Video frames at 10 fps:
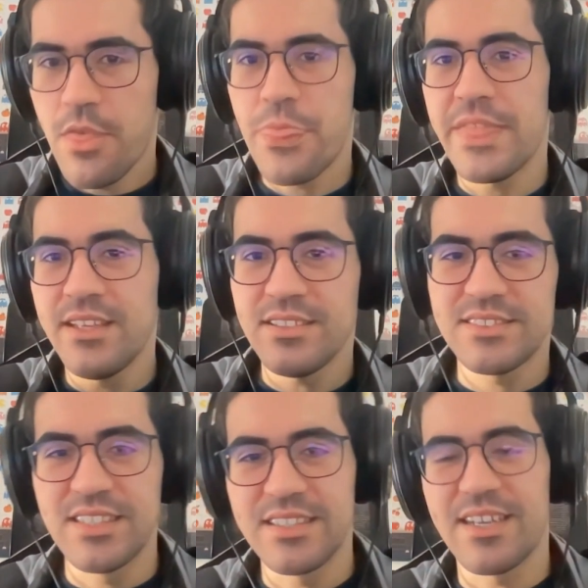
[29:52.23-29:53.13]

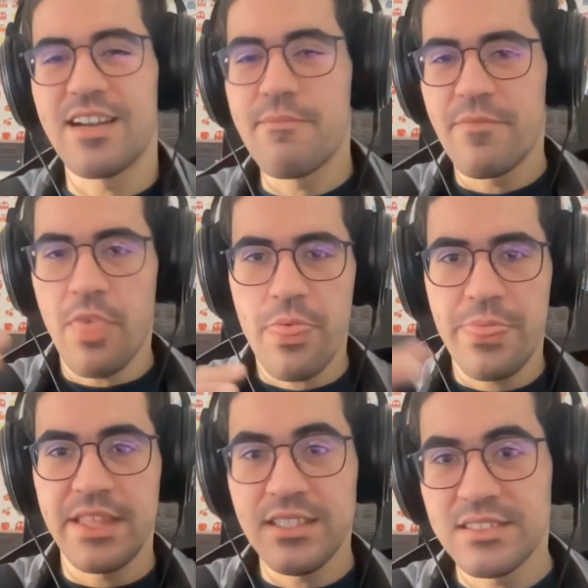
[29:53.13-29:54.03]
things that
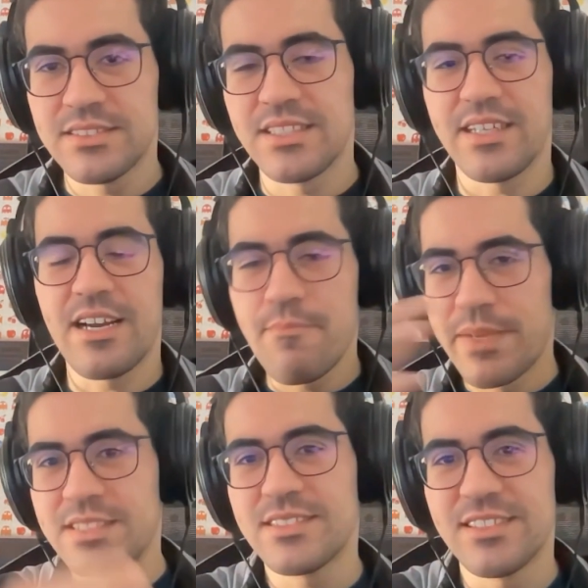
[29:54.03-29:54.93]
I'm
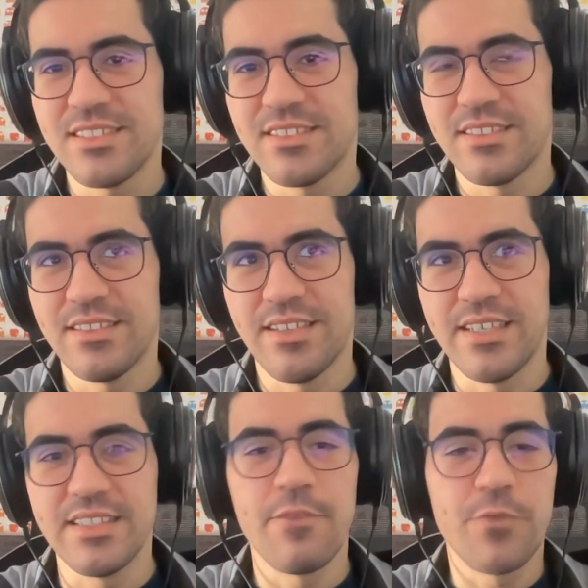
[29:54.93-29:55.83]
missing
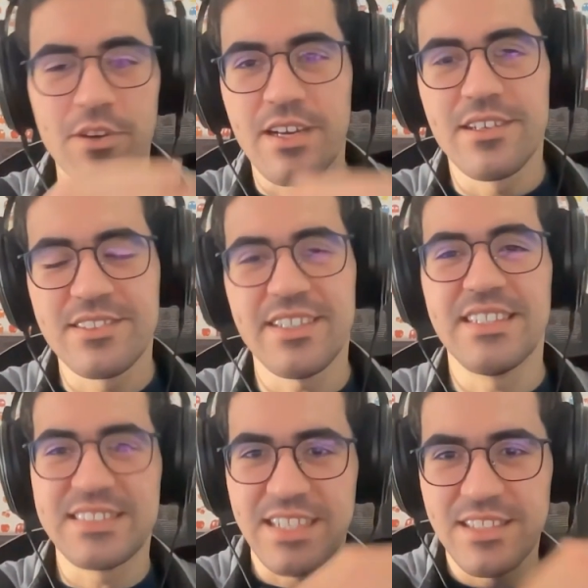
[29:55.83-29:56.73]
and they forgot
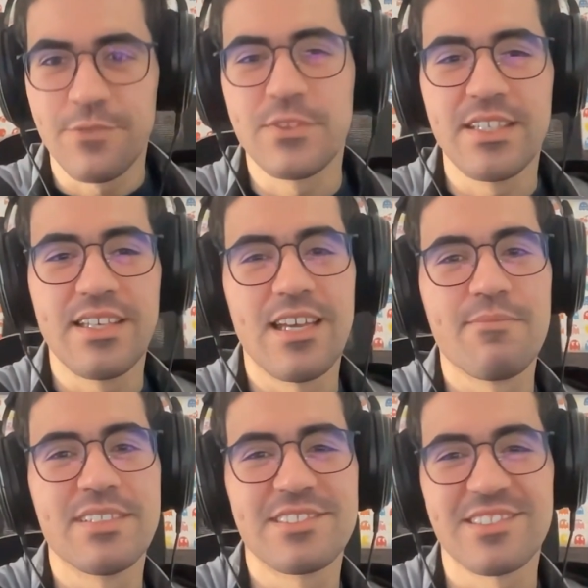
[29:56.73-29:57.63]
inside of the
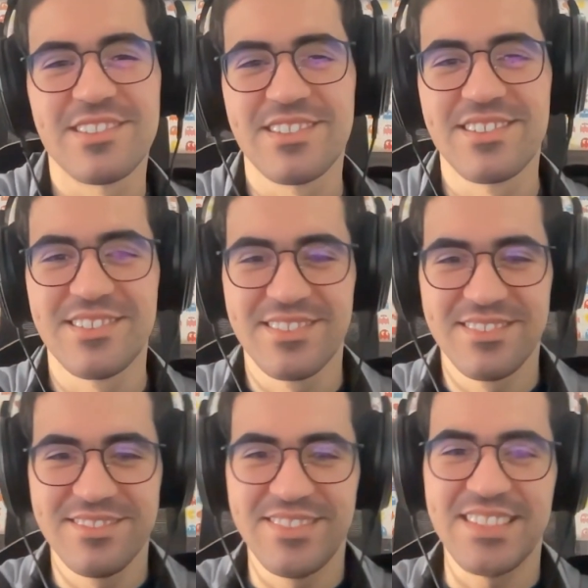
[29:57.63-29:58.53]
game. So
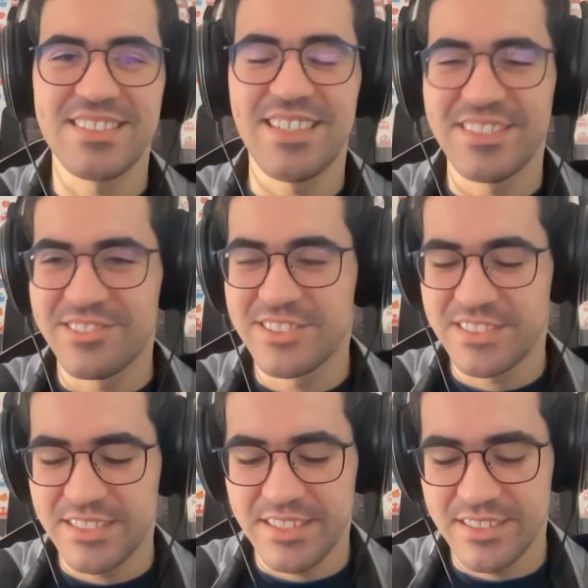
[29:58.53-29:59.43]
that's nice to
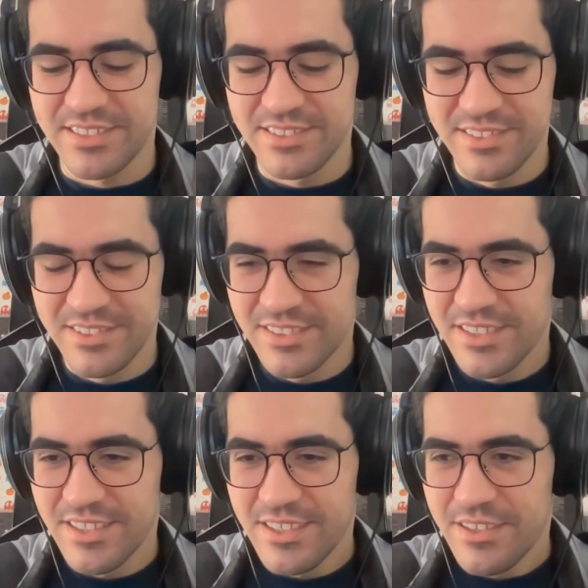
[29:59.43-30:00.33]
see.
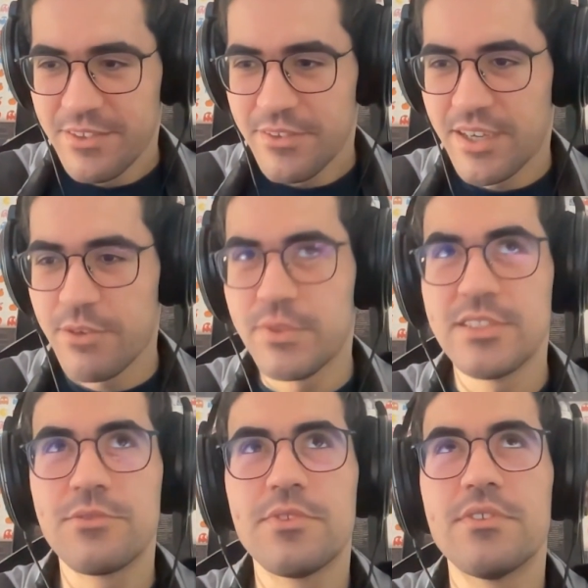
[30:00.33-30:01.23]
I
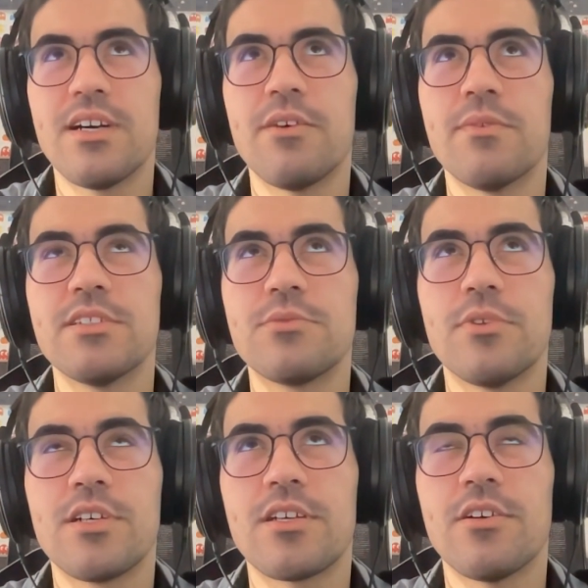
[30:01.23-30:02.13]
was working